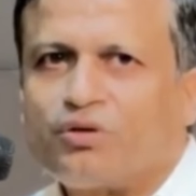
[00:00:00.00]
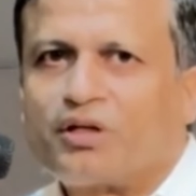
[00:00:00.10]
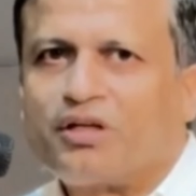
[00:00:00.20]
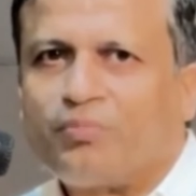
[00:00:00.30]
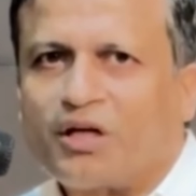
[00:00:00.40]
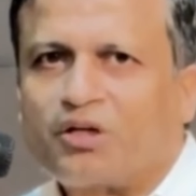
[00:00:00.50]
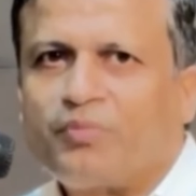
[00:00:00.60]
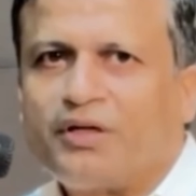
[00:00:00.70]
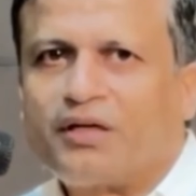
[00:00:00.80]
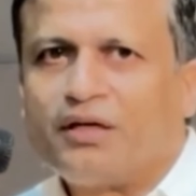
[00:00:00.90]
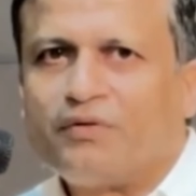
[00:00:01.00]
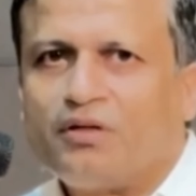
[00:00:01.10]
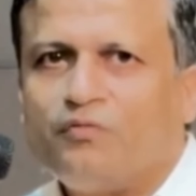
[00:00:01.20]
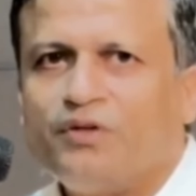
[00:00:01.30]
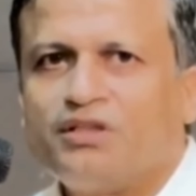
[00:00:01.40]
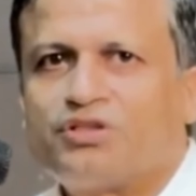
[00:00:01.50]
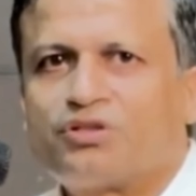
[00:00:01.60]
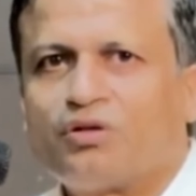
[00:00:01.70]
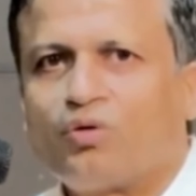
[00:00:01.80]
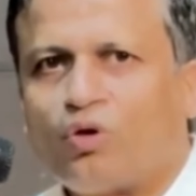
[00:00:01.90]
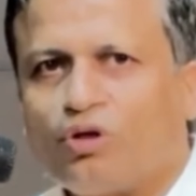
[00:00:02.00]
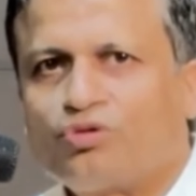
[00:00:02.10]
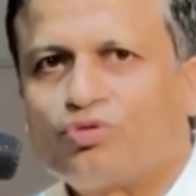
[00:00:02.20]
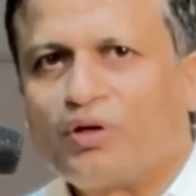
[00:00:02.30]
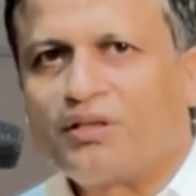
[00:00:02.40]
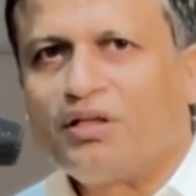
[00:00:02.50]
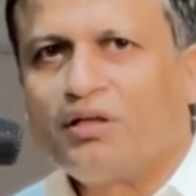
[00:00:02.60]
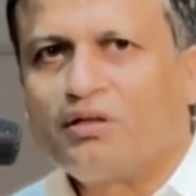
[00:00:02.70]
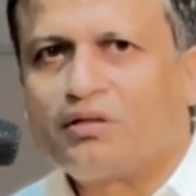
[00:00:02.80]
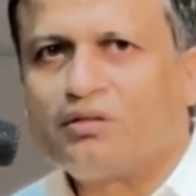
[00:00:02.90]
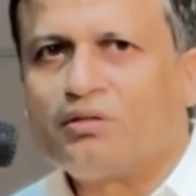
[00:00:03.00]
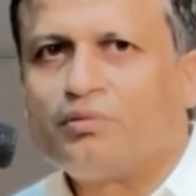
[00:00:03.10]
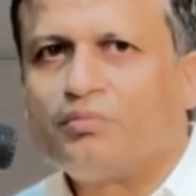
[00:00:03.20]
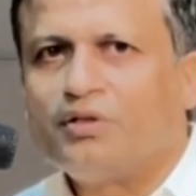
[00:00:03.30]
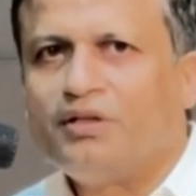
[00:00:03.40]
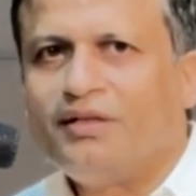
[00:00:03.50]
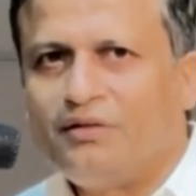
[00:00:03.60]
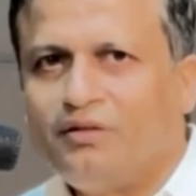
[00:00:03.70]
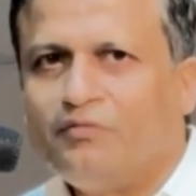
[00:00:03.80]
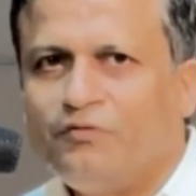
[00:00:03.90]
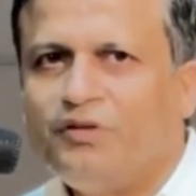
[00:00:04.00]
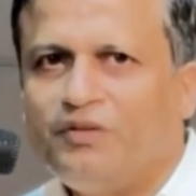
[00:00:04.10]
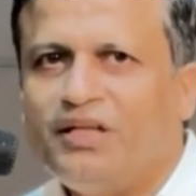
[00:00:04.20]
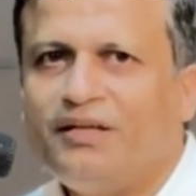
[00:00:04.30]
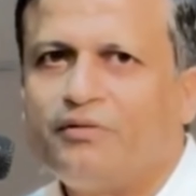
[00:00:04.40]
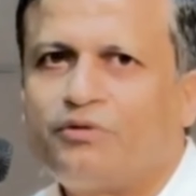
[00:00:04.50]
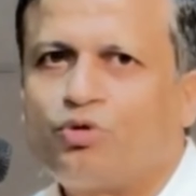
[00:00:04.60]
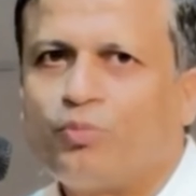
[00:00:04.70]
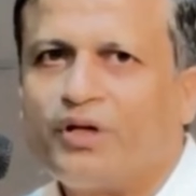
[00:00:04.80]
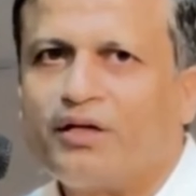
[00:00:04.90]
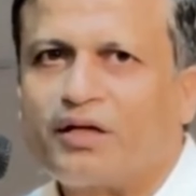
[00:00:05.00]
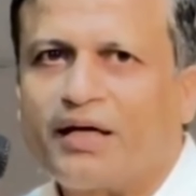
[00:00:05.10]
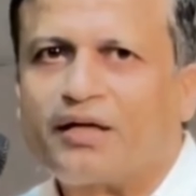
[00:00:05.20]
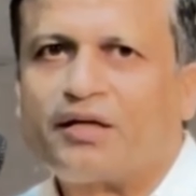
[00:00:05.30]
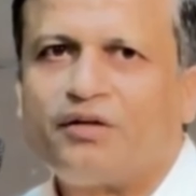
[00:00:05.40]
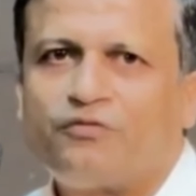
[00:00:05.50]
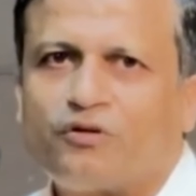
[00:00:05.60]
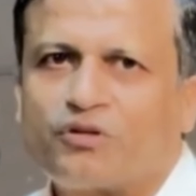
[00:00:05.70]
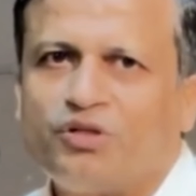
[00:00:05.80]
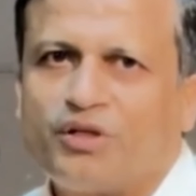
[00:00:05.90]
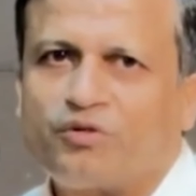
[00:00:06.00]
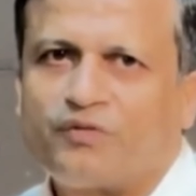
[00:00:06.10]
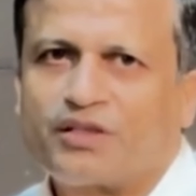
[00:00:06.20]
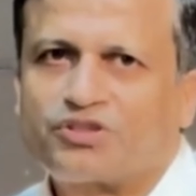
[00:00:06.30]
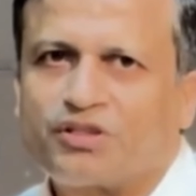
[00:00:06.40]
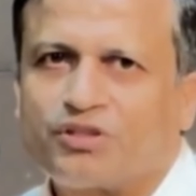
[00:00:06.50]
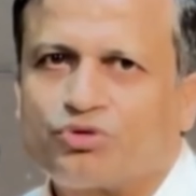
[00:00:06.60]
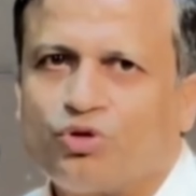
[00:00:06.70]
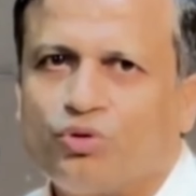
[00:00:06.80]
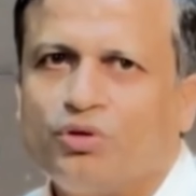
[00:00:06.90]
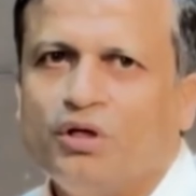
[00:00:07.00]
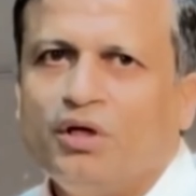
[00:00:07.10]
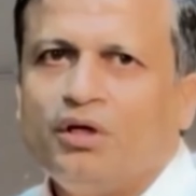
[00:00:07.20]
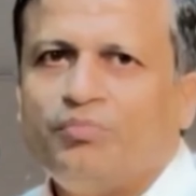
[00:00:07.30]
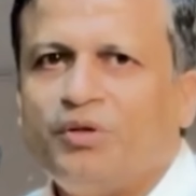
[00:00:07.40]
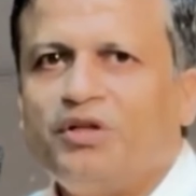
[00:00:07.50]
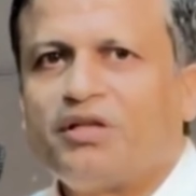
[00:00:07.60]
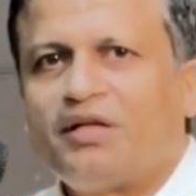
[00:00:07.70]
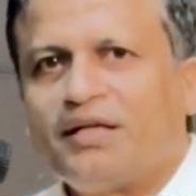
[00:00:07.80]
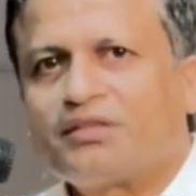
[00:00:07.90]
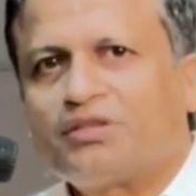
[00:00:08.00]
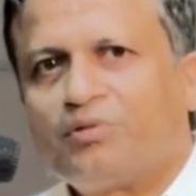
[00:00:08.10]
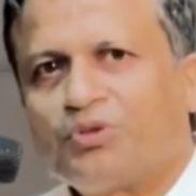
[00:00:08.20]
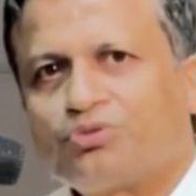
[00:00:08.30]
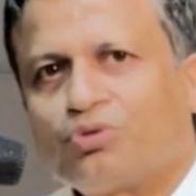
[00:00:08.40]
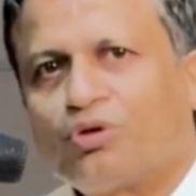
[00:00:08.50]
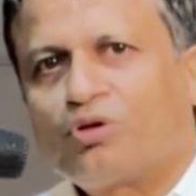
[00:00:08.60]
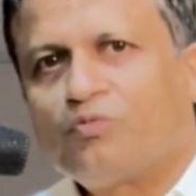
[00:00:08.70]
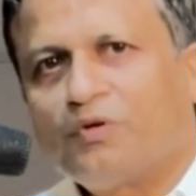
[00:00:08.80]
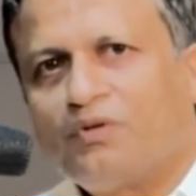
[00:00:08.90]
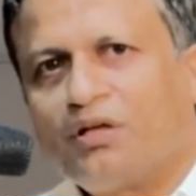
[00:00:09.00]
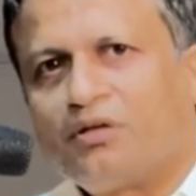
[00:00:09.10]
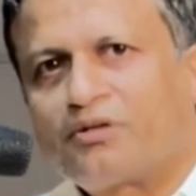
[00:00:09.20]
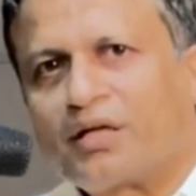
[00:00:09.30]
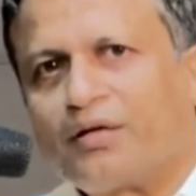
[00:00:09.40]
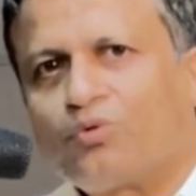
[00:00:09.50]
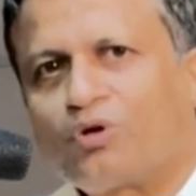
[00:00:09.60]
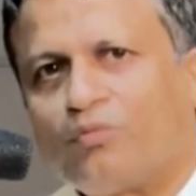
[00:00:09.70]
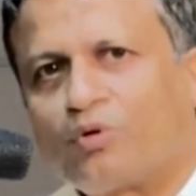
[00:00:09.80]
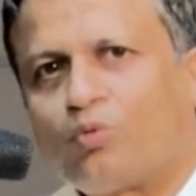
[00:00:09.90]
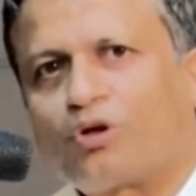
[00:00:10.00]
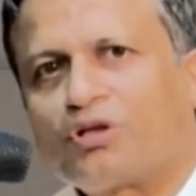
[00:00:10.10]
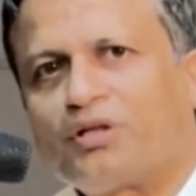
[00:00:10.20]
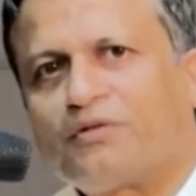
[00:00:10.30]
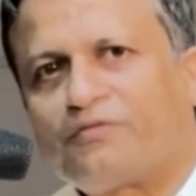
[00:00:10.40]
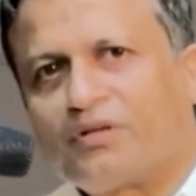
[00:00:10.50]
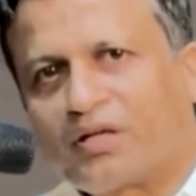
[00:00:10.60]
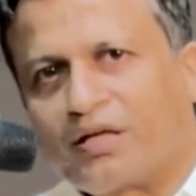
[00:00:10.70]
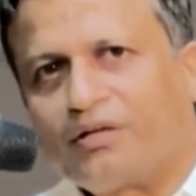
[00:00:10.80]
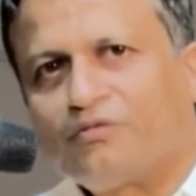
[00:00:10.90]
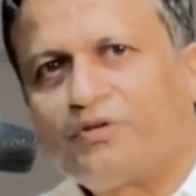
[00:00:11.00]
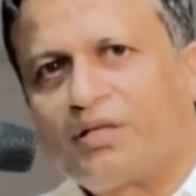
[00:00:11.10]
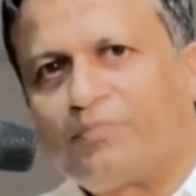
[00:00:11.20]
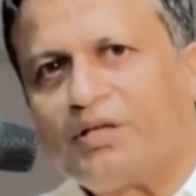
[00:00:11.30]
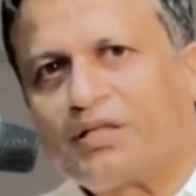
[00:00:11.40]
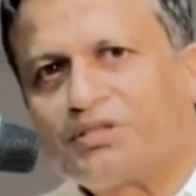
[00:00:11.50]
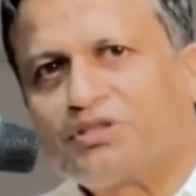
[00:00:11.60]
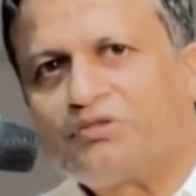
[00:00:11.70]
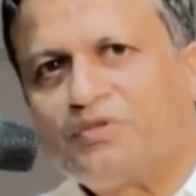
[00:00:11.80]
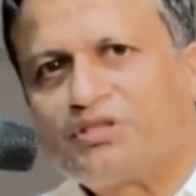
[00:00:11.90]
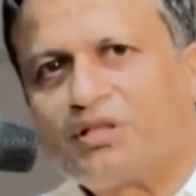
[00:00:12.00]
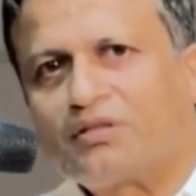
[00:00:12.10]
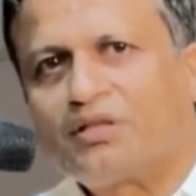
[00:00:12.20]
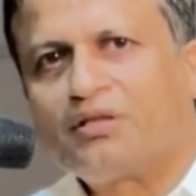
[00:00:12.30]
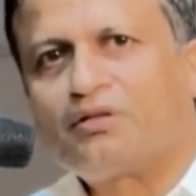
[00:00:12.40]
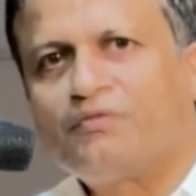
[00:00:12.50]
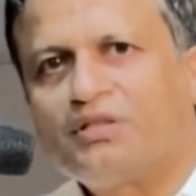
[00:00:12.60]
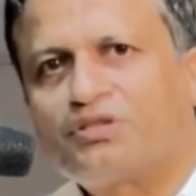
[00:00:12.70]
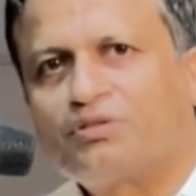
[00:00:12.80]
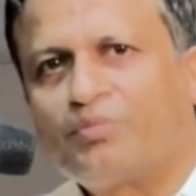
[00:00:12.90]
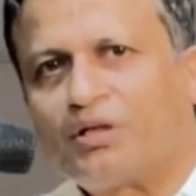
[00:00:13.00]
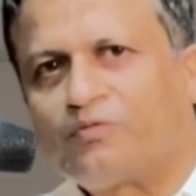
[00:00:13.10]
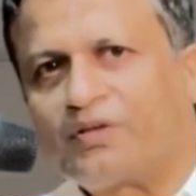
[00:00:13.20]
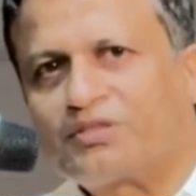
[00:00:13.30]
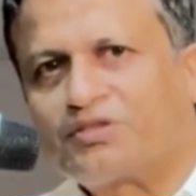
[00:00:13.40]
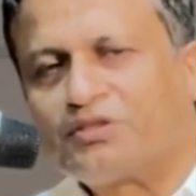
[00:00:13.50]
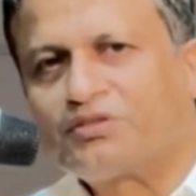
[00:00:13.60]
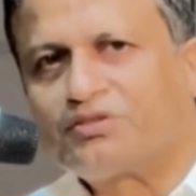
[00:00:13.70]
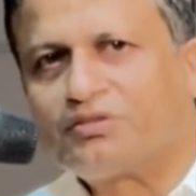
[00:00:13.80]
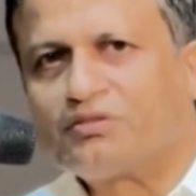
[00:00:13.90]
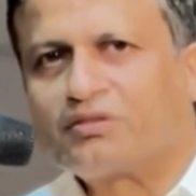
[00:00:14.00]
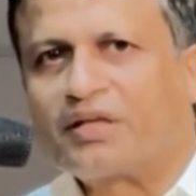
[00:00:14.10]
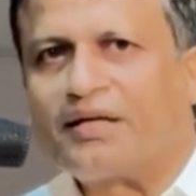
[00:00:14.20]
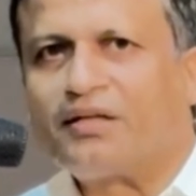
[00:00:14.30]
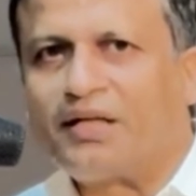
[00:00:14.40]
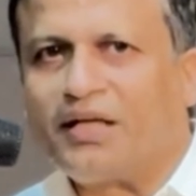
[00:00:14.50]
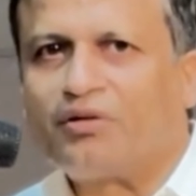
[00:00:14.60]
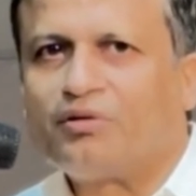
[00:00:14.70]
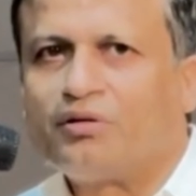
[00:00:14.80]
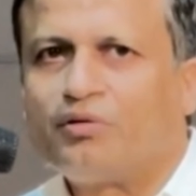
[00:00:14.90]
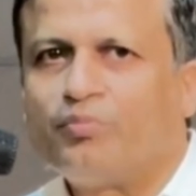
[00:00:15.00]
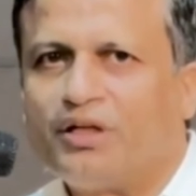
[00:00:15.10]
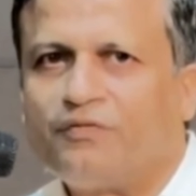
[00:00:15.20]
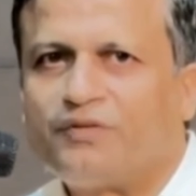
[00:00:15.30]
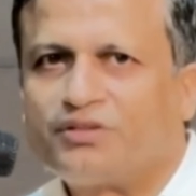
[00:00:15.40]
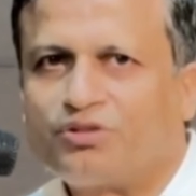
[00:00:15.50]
or a department level, which also I think we need to bring clarity for the manufacturer. So maybe in the next episode we will try to cover what are the different kind of an applications which are there, which manufacturers can take benefits